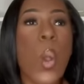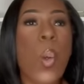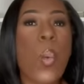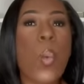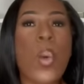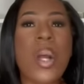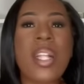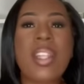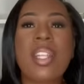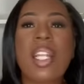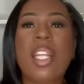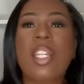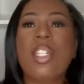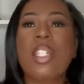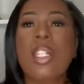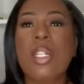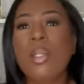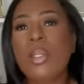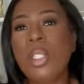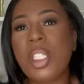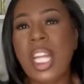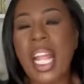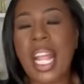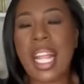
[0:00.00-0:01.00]
what the
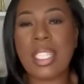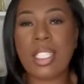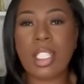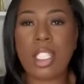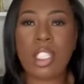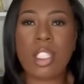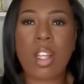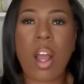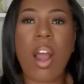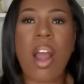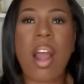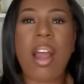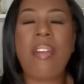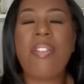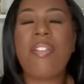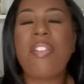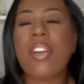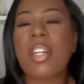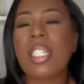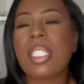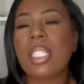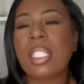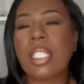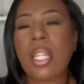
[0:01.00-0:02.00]
new changes are
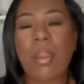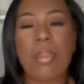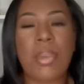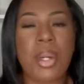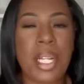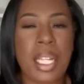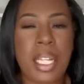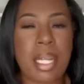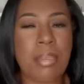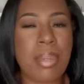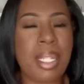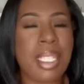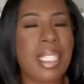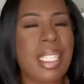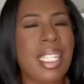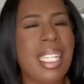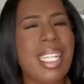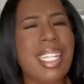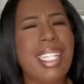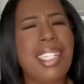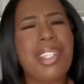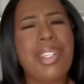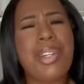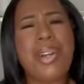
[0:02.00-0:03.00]
for summer E B
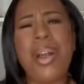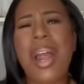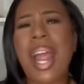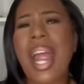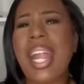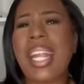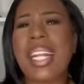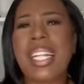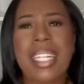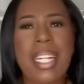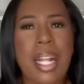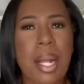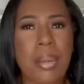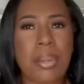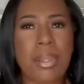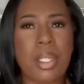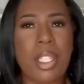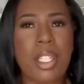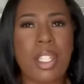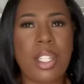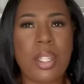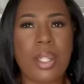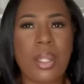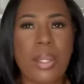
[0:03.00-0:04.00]
T, you already know what
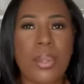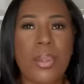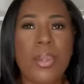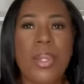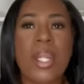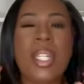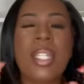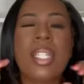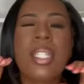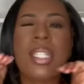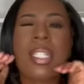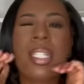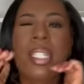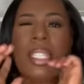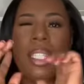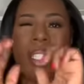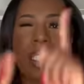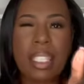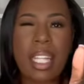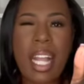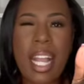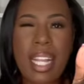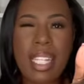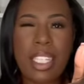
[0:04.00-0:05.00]
to do.
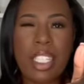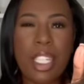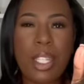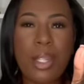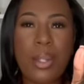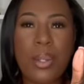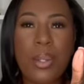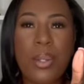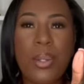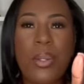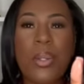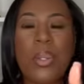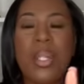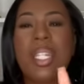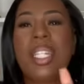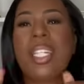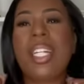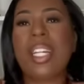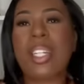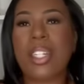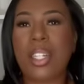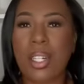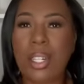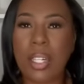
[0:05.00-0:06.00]
Stay tuned.
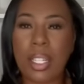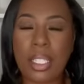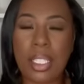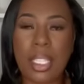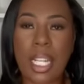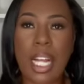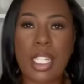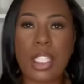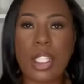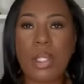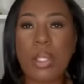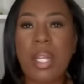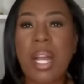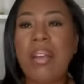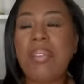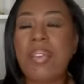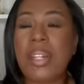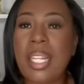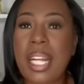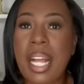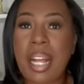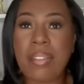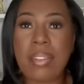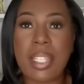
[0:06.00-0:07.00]
Your girl's got you
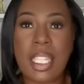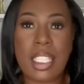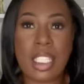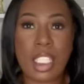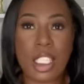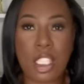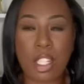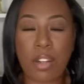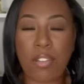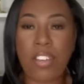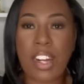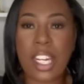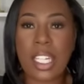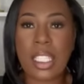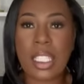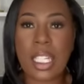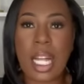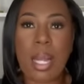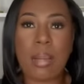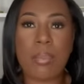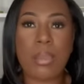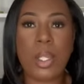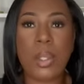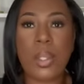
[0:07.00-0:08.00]
covered. Now, if this is your first
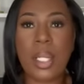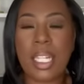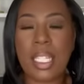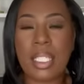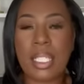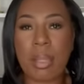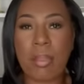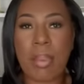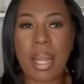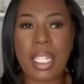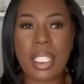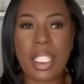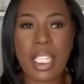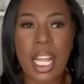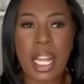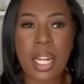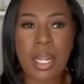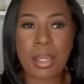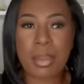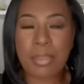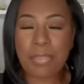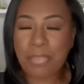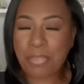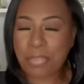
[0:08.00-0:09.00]
time tuning into my
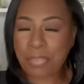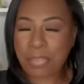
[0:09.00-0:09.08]
channel,